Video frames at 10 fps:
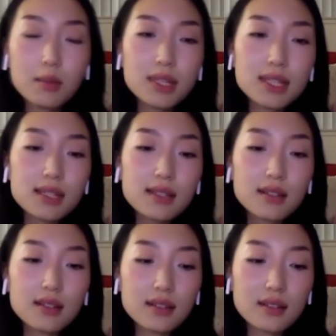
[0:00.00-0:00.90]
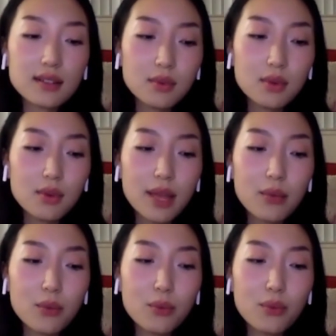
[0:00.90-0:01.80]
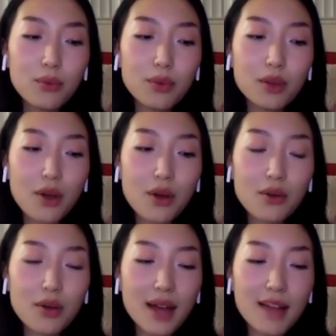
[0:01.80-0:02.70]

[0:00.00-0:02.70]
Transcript: But still, like, you know,